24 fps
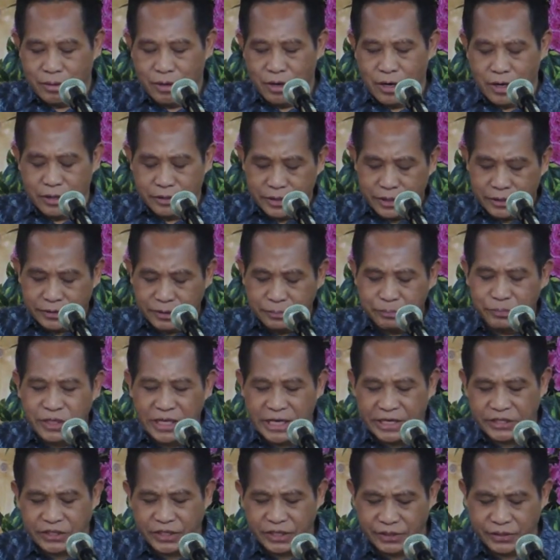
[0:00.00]
the
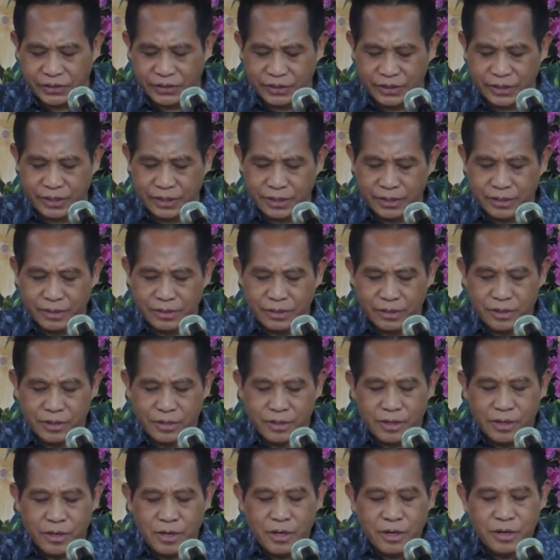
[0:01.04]
temptations.
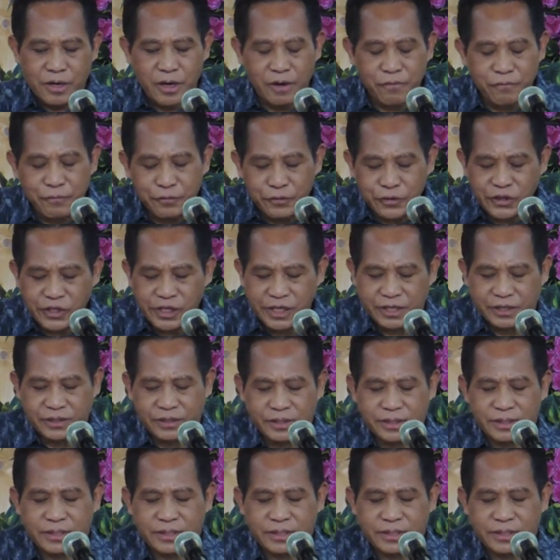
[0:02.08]
Confucius